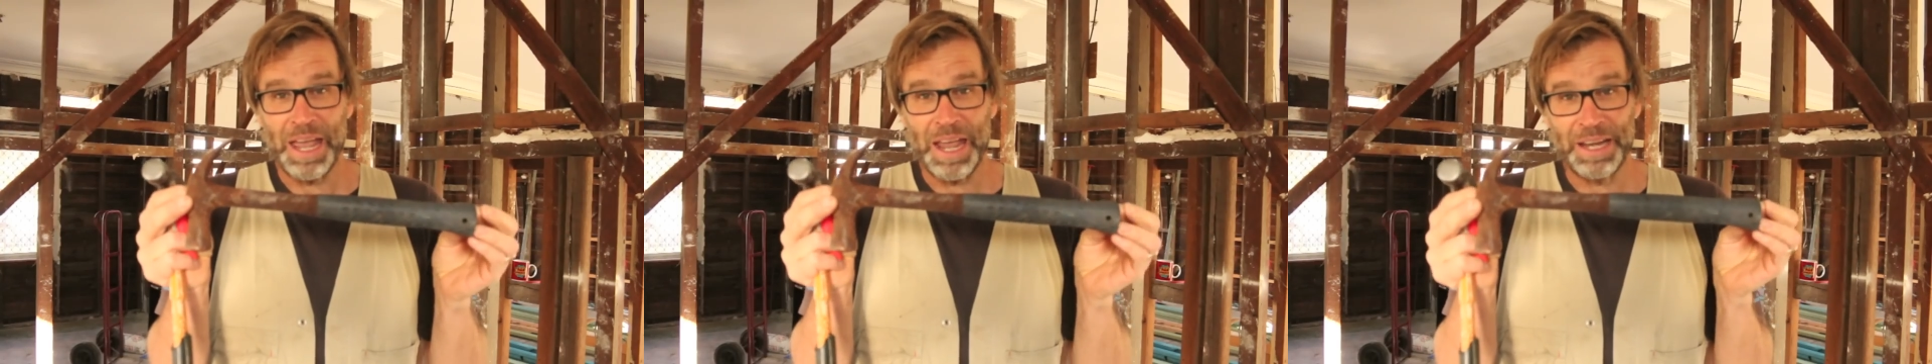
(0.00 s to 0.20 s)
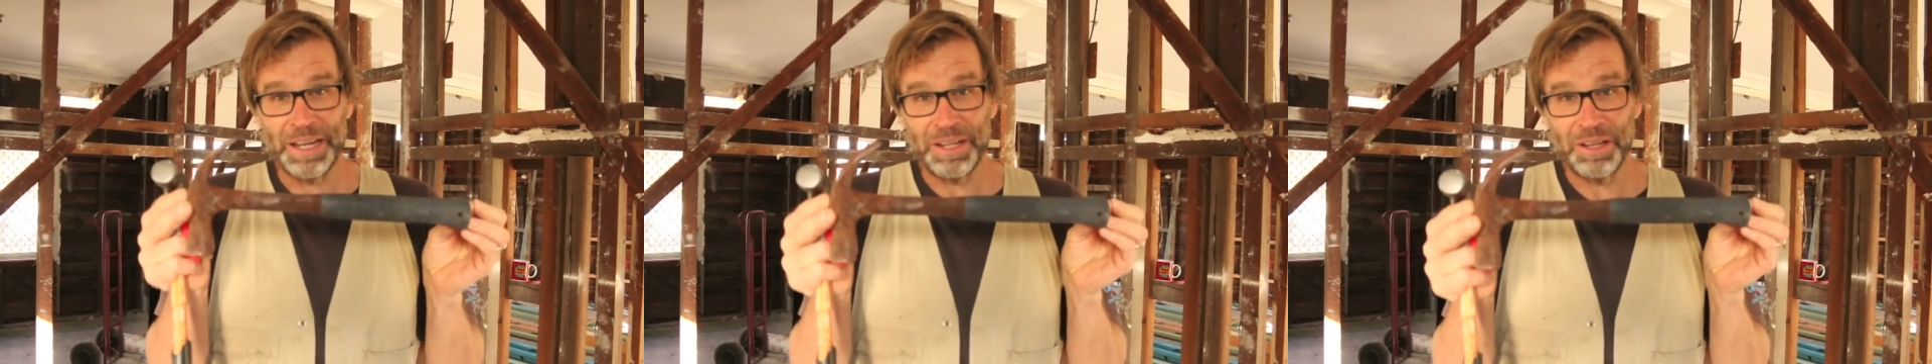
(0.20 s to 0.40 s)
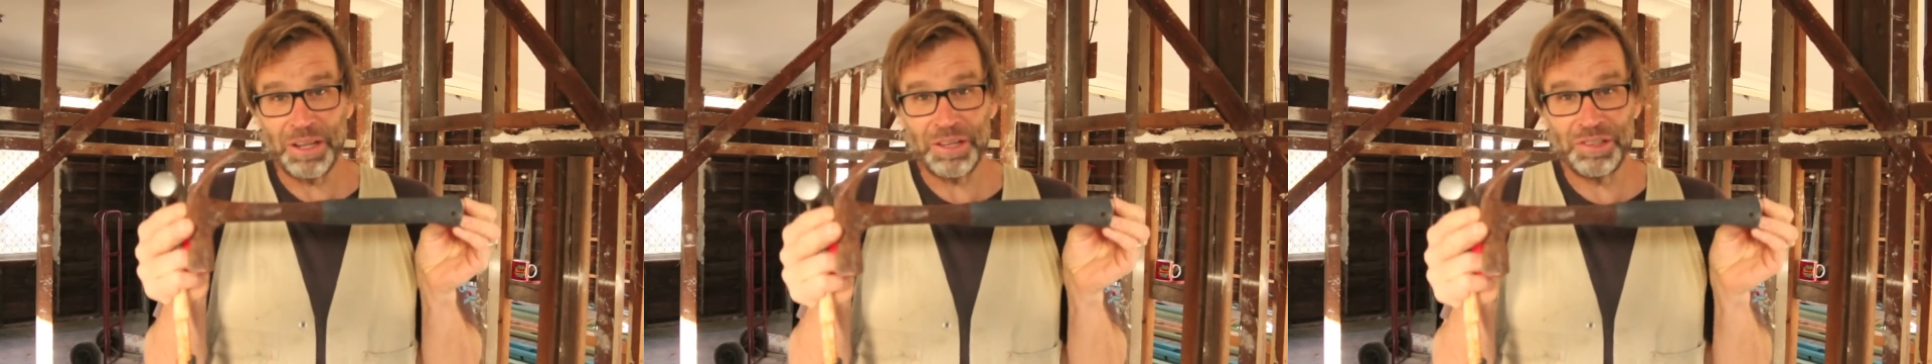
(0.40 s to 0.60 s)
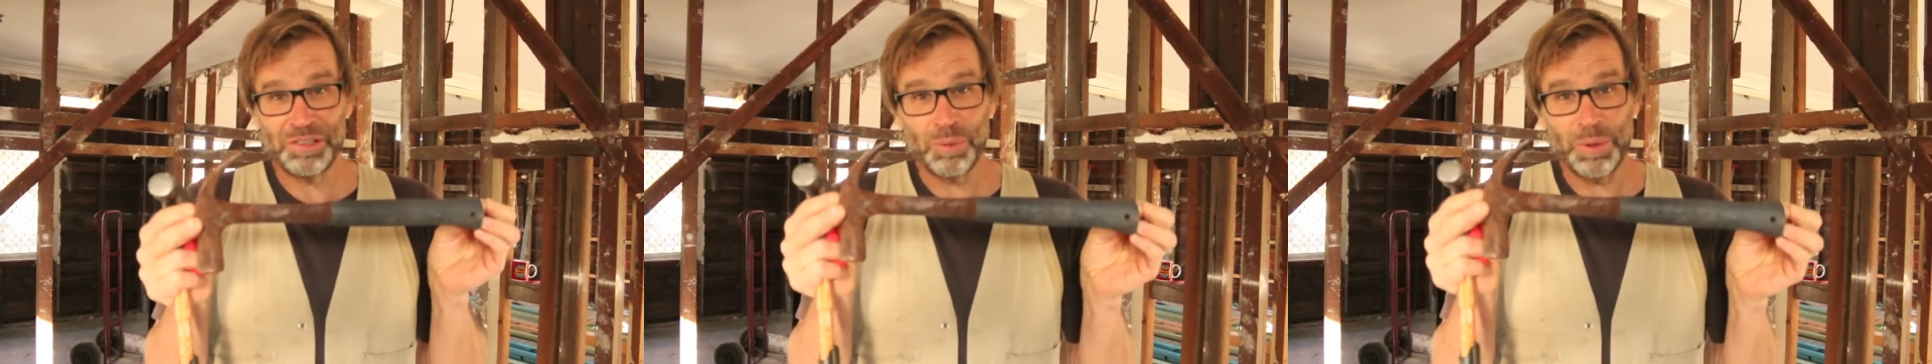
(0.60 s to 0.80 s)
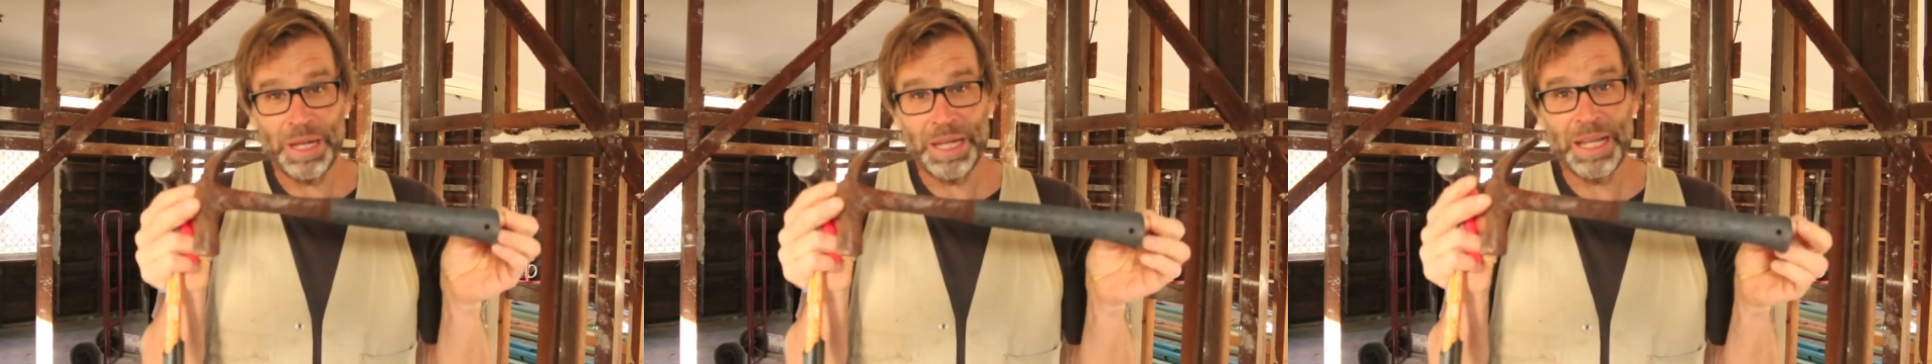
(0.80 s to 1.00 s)
An
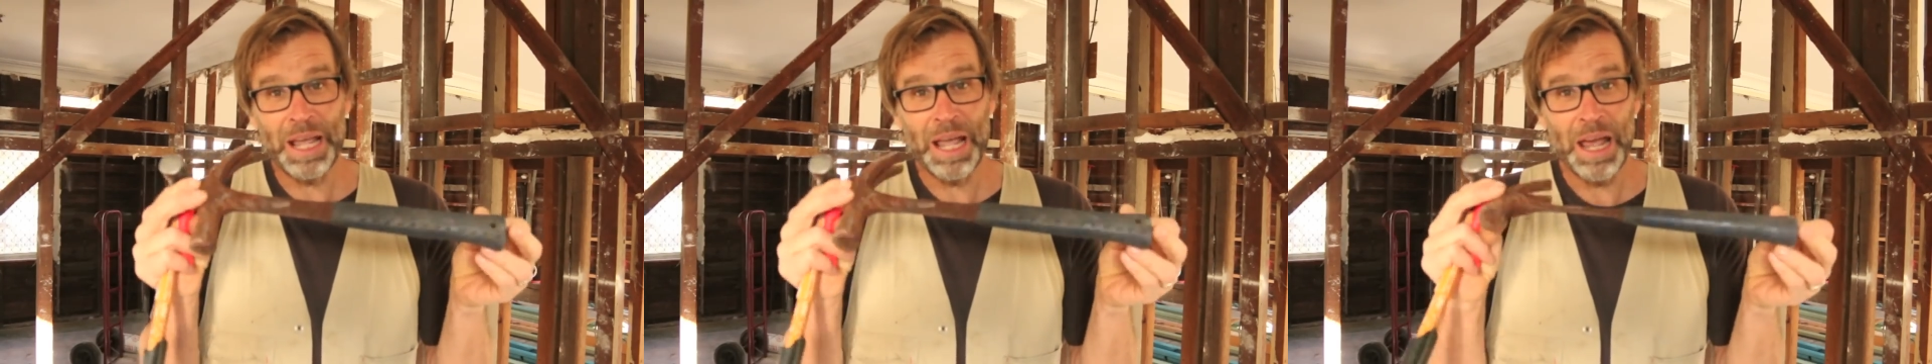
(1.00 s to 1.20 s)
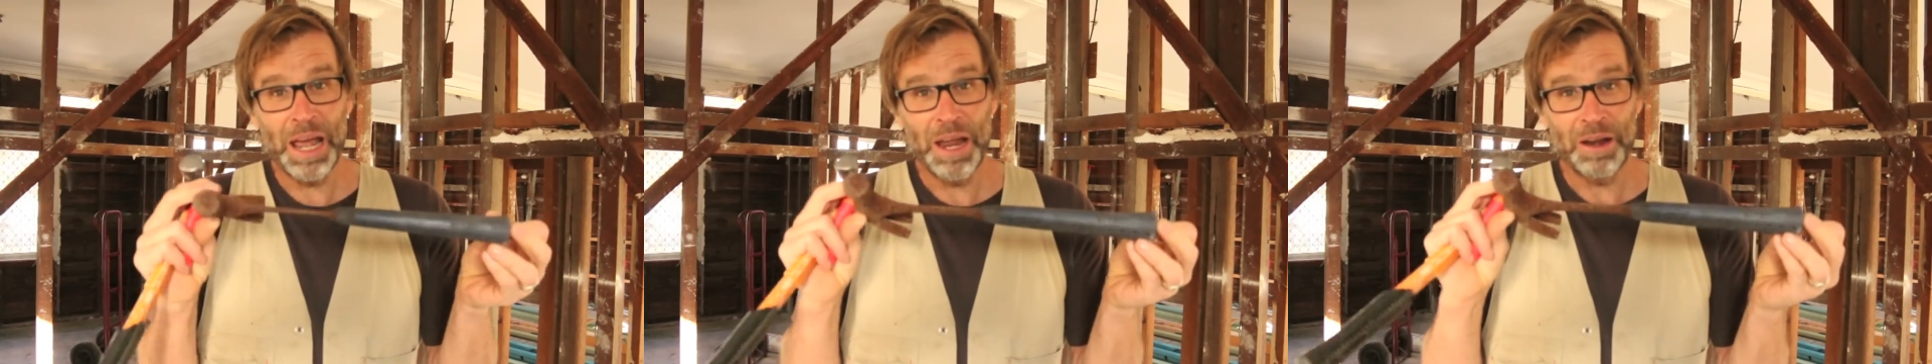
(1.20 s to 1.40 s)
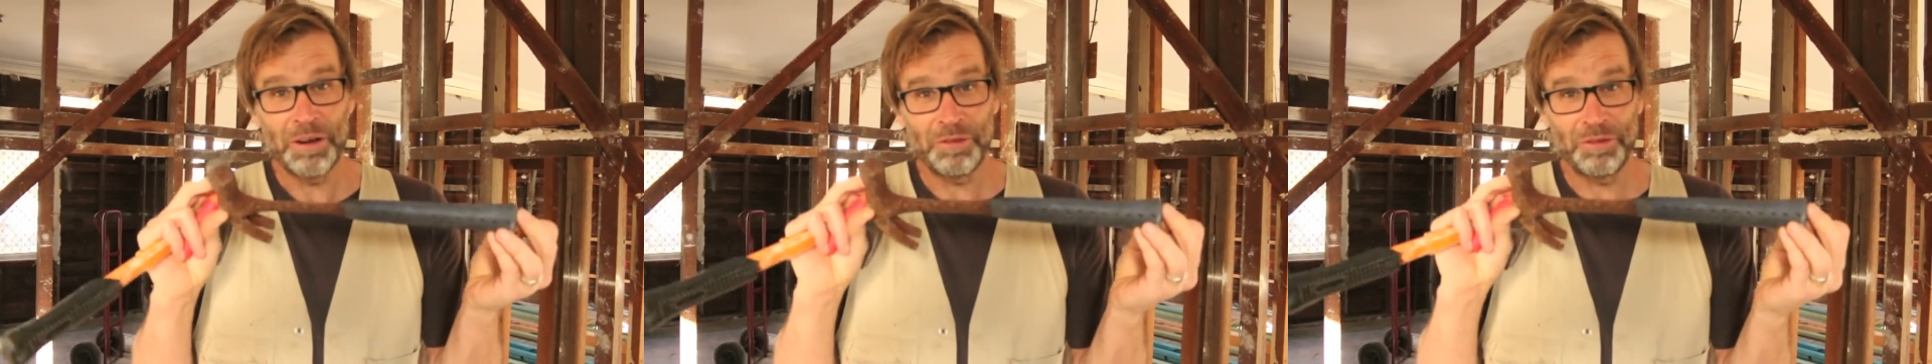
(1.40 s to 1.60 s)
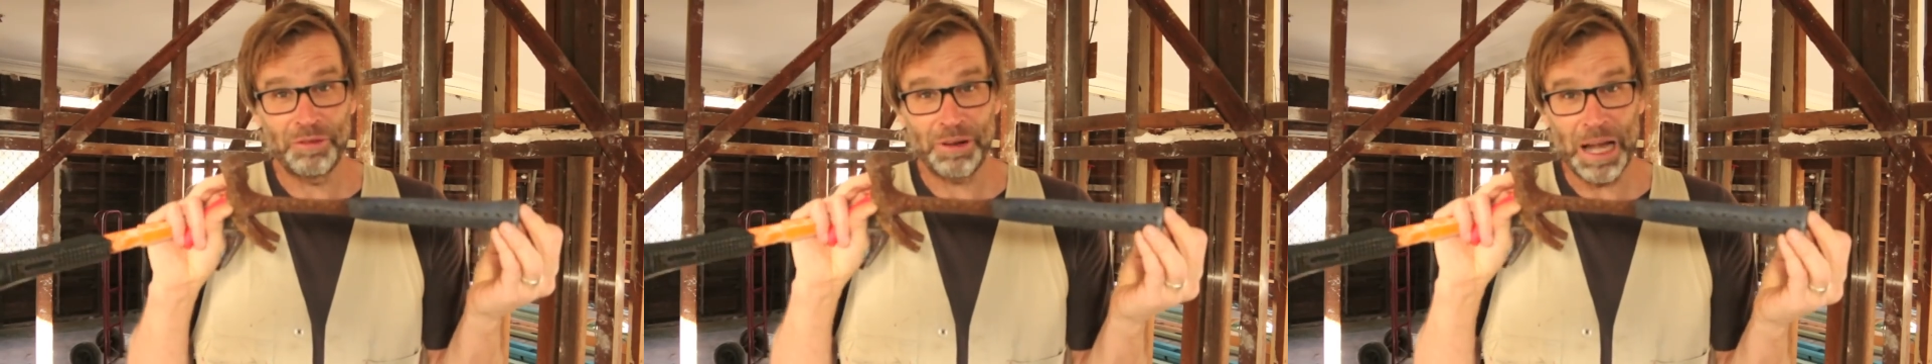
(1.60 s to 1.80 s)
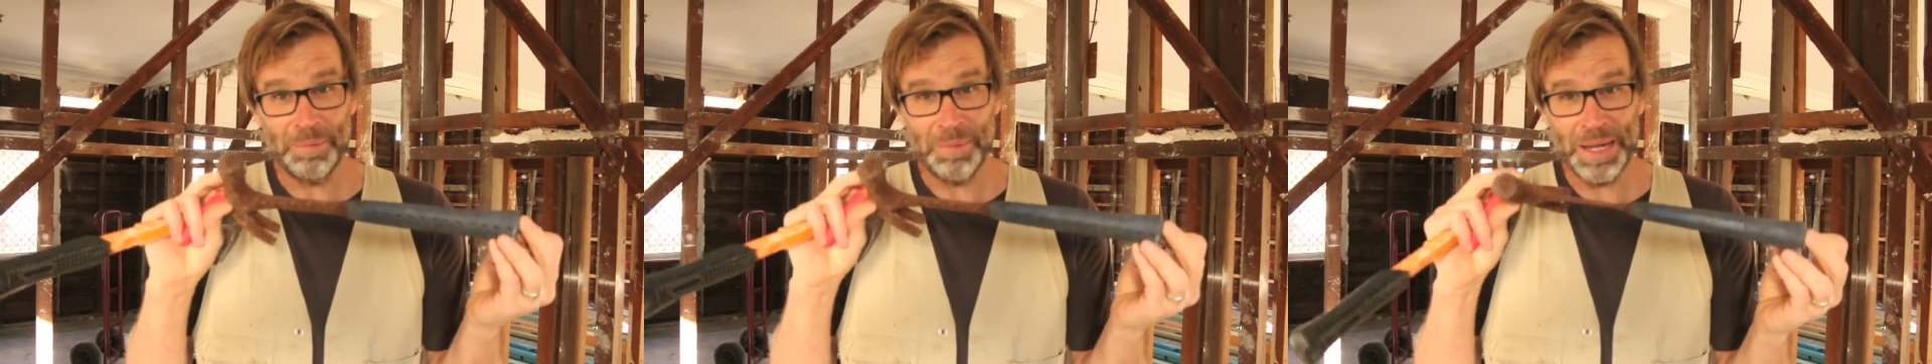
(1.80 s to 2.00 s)
East Wing
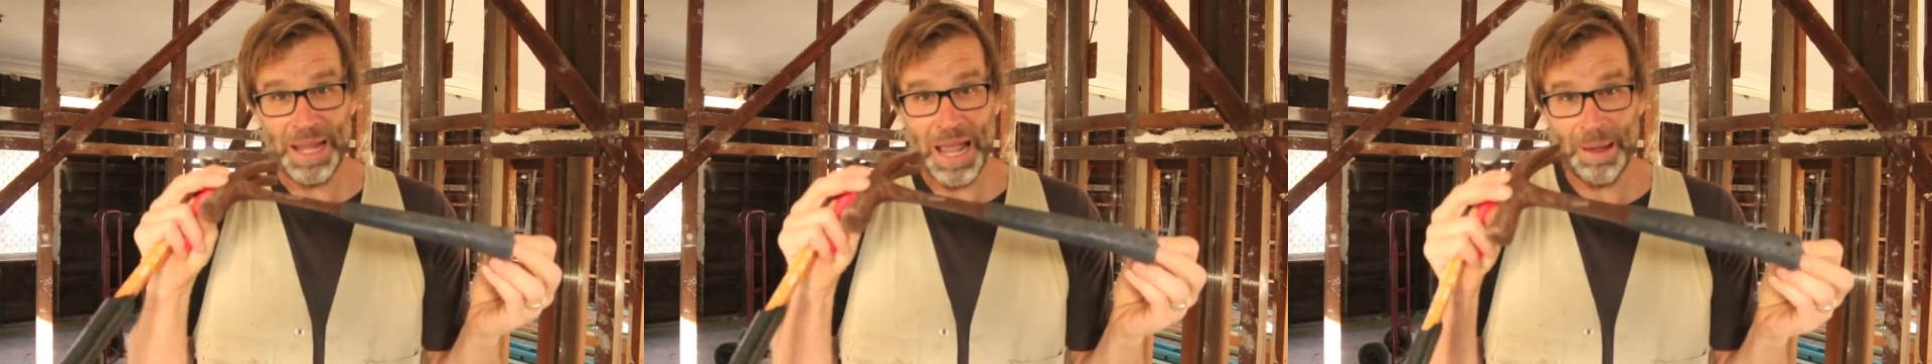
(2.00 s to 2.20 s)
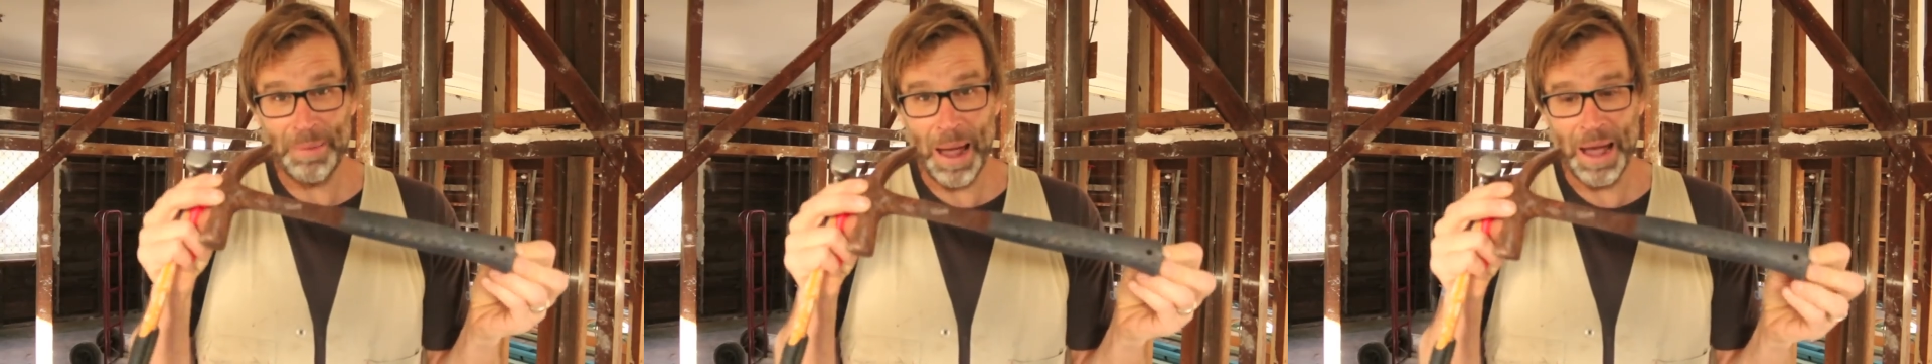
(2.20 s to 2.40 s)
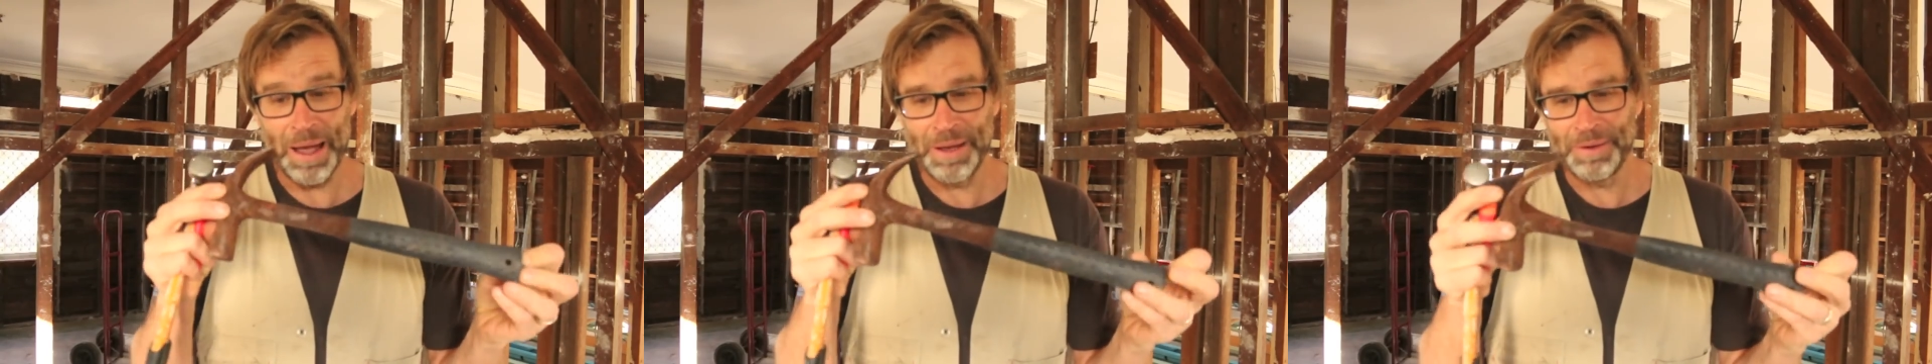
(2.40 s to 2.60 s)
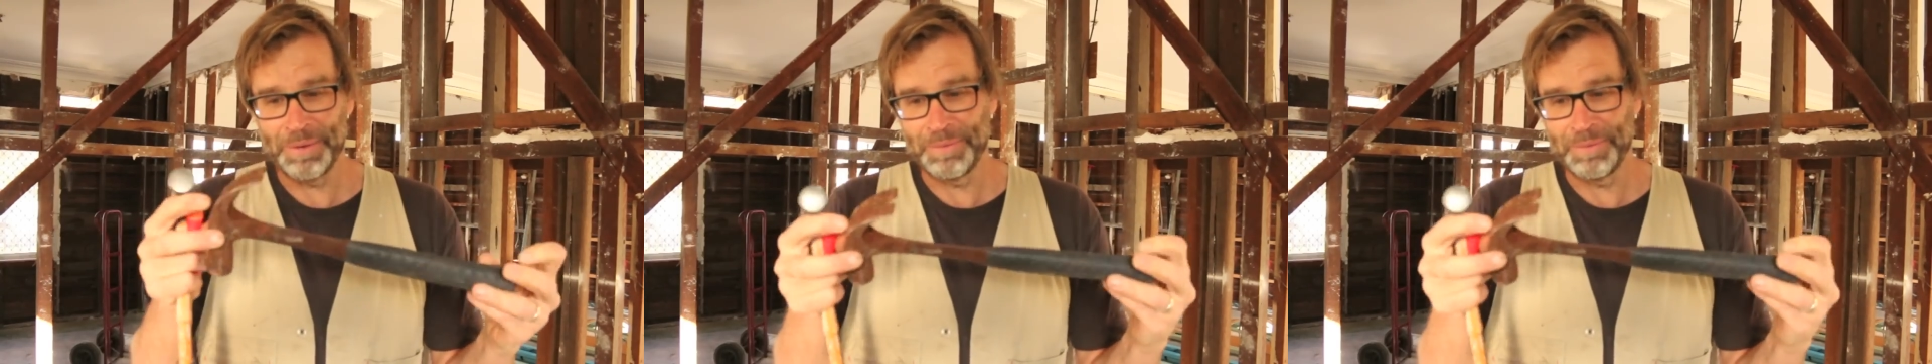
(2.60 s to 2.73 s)
framing hammer.